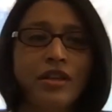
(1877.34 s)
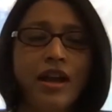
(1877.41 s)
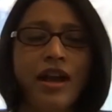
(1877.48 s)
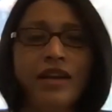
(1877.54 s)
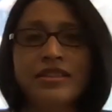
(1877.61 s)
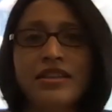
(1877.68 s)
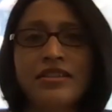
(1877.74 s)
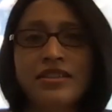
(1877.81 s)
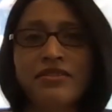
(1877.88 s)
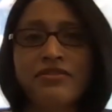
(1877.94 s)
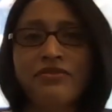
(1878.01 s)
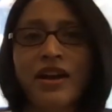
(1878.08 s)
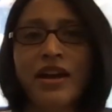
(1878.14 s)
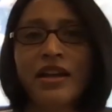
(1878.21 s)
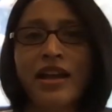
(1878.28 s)

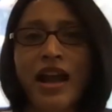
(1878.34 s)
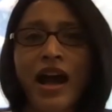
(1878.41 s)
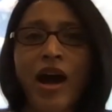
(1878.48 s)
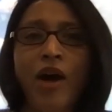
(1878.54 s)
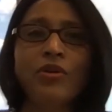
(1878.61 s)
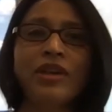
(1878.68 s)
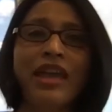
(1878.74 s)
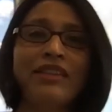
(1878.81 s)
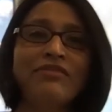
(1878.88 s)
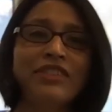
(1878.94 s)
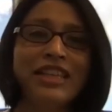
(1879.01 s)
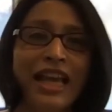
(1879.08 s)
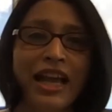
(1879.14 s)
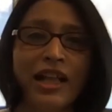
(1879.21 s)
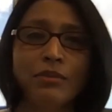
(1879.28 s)
identify how can
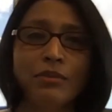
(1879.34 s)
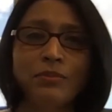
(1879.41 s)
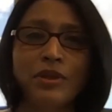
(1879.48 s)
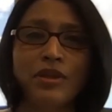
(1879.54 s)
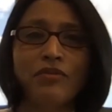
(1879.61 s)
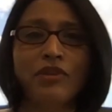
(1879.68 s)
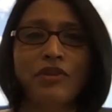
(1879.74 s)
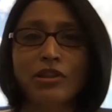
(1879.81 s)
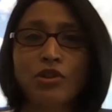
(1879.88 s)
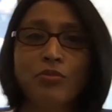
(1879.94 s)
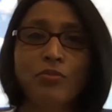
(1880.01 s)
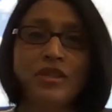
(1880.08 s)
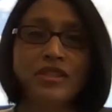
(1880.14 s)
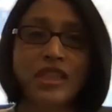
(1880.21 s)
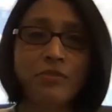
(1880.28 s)
we help with
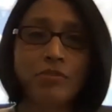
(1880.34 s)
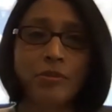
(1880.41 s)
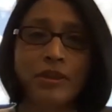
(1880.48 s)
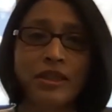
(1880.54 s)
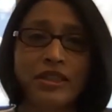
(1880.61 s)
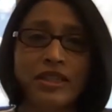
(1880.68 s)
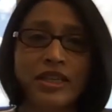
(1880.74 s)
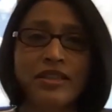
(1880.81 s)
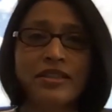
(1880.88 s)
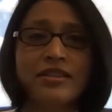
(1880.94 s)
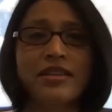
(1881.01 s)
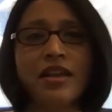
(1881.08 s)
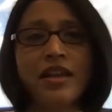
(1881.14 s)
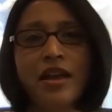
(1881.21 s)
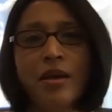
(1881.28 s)
Lupin's capabilities,
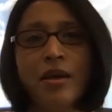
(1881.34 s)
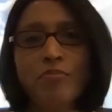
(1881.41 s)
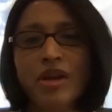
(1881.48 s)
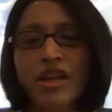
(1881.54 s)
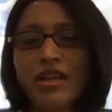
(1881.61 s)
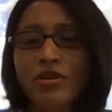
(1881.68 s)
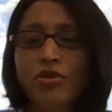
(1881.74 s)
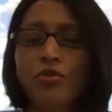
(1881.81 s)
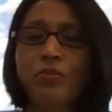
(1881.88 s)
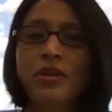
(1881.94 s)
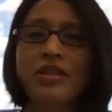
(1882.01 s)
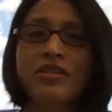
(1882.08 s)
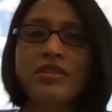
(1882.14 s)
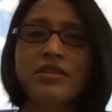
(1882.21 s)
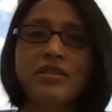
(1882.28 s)
bring
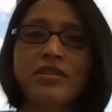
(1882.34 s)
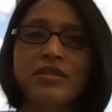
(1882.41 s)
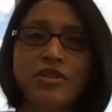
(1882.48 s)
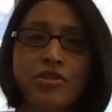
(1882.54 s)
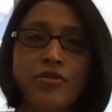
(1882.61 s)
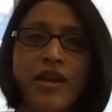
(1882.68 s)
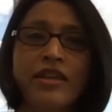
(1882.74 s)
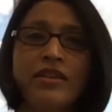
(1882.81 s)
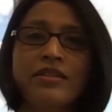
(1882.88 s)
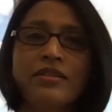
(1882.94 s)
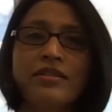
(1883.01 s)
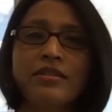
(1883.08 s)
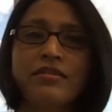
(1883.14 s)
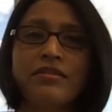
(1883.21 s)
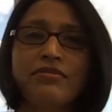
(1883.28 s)
Lupin's
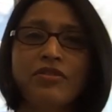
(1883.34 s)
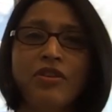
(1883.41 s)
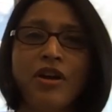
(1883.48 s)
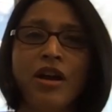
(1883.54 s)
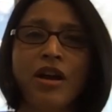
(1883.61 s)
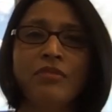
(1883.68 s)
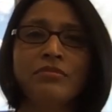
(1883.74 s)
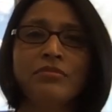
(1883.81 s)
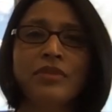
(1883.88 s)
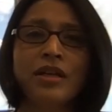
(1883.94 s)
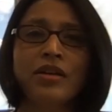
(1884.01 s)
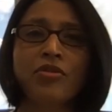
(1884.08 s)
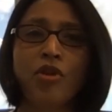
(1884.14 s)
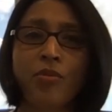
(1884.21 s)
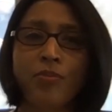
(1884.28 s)
strengths from a
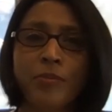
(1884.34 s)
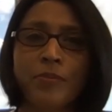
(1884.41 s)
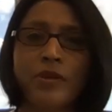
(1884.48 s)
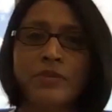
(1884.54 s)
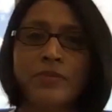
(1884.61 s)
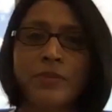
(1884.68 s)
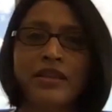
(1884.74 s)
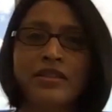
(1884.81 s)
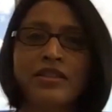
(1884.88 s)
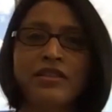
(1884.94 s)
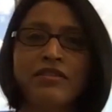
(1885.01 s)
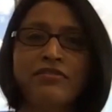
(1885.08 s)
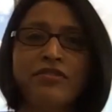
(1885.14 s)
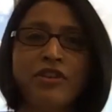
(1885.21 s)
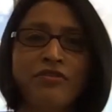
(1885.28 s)
corporate
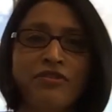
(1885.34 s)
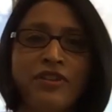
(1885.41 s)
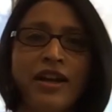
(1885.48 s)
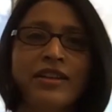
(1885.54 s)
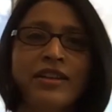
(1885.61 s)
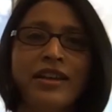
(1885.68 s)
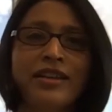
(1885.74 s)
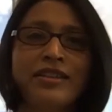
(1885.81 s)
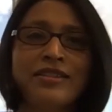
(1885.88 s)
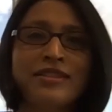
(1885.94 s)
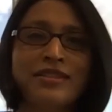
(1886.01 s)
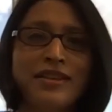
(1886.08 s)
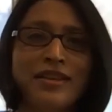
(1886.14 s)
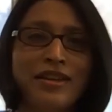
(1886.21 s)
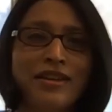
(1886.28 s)
perspective, from finance,
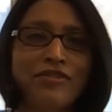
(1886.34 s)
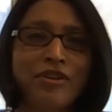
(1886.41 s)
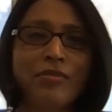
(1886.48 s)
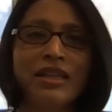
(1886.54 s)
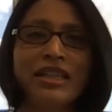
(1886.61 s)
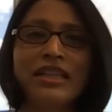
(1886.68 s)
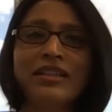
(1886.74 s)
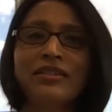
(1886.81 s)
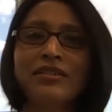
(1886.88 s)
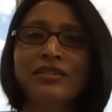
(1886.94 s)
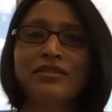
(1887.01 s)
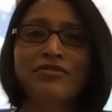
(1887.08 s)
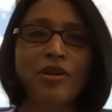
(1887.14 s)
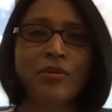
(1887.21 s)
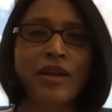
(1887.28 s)
from legal,
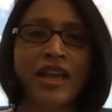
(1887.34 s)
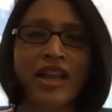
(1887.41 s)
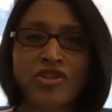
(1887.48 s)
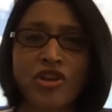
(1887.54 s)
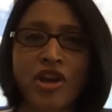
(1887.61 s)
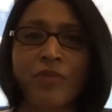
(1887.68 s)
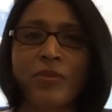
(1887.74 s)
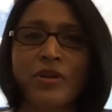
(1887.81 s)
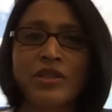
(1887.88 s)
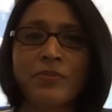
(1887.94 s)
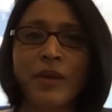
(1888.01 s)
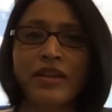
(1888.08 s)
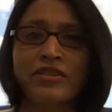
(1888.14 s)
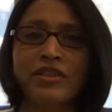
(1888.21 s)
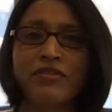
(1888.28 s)
from an HR
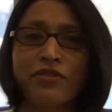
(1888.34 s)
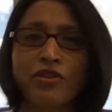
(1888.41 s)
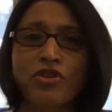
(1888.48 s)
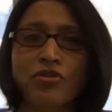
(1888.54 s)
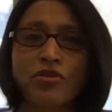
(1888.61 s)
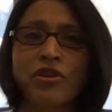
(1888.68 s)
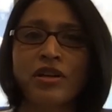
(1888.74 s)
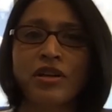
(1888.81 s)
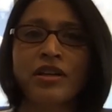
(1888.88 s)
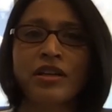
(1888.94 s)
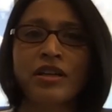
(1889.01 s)
perspective for sure.